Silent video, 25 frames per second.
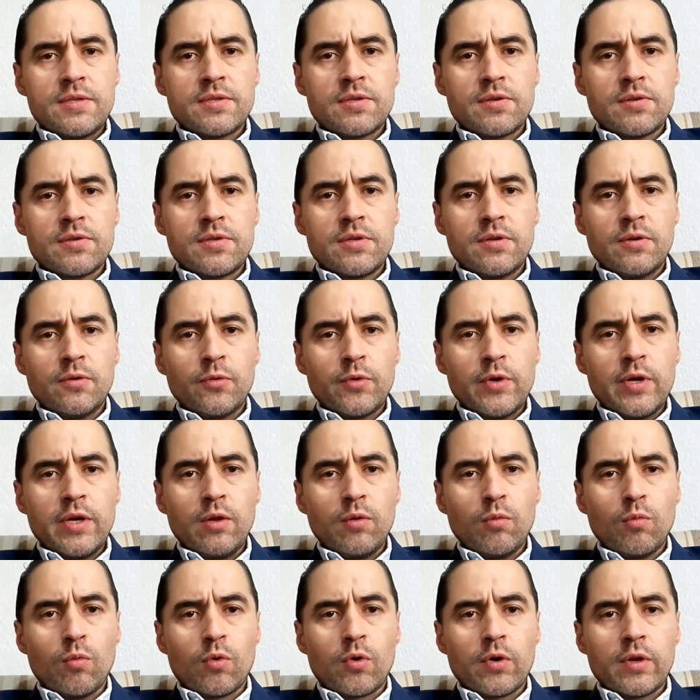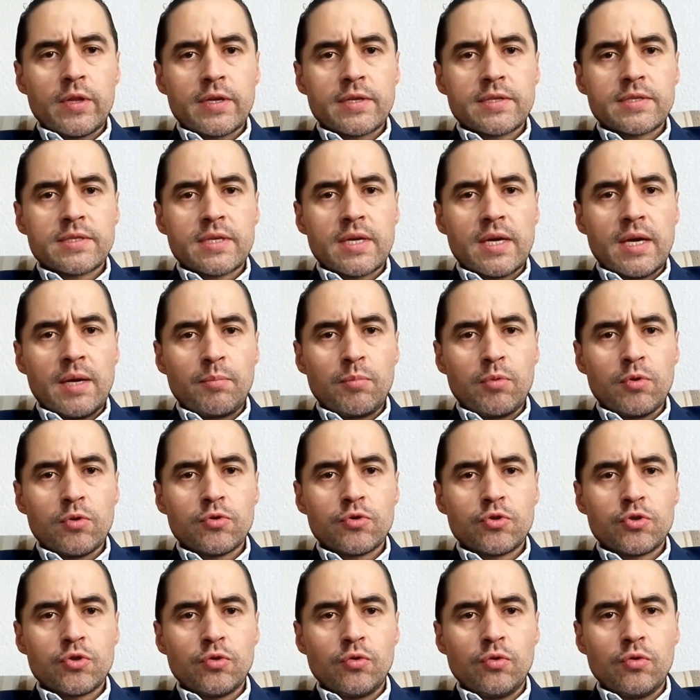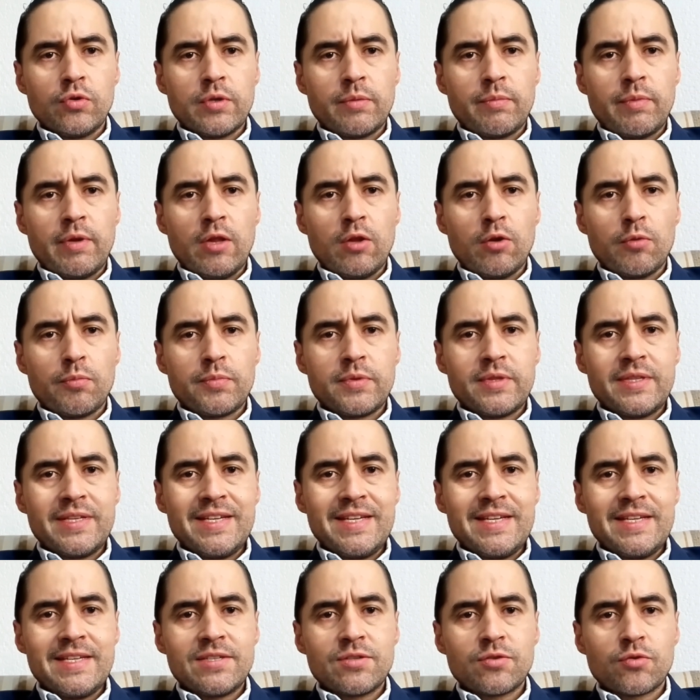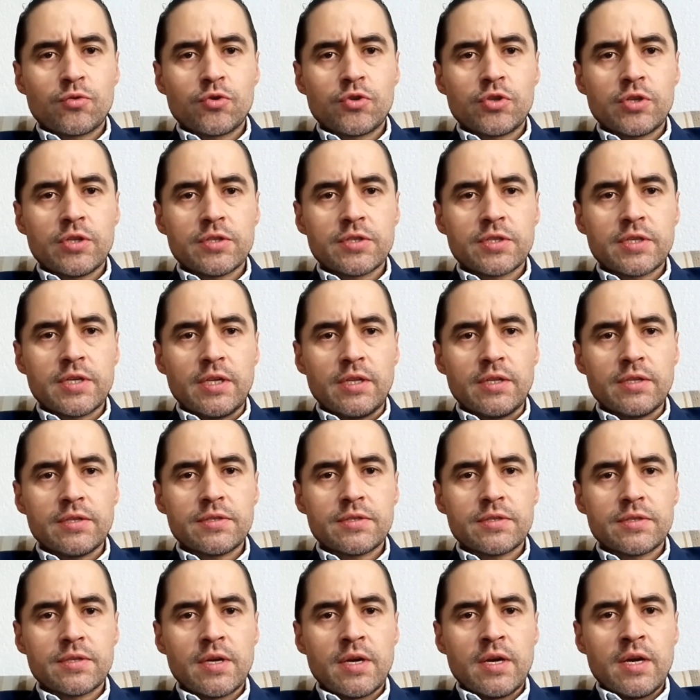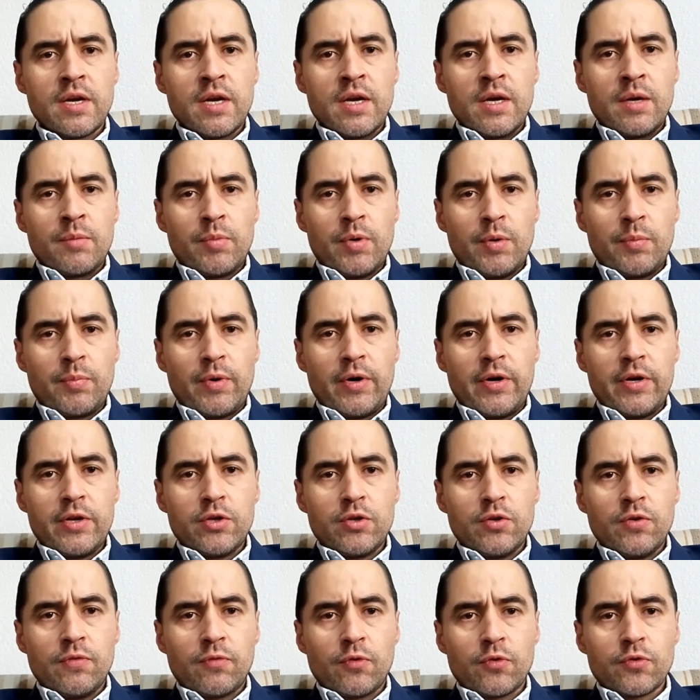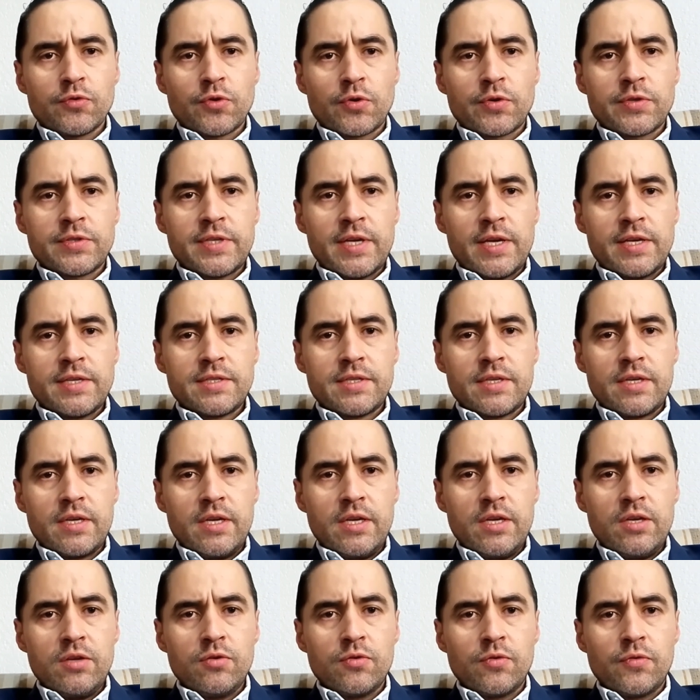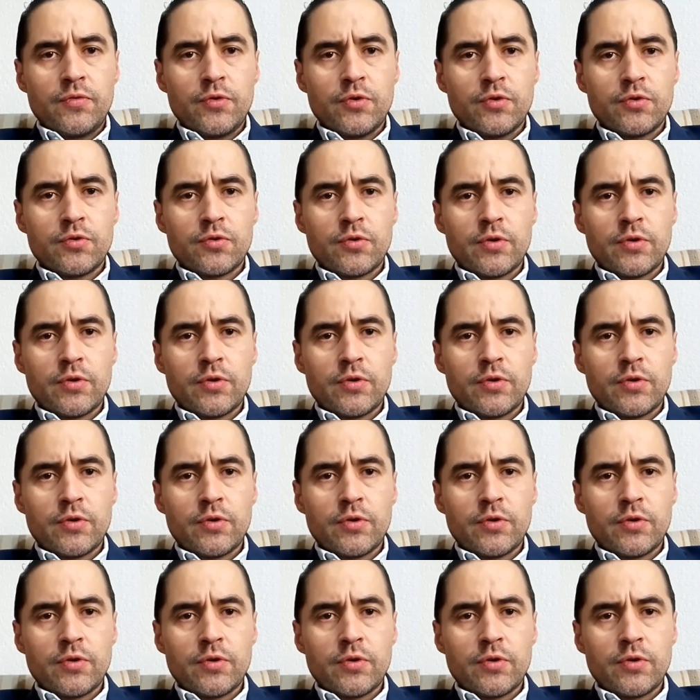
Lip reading: By discussing real-world examples, you'll develop these crucial skills, preparing you for success in your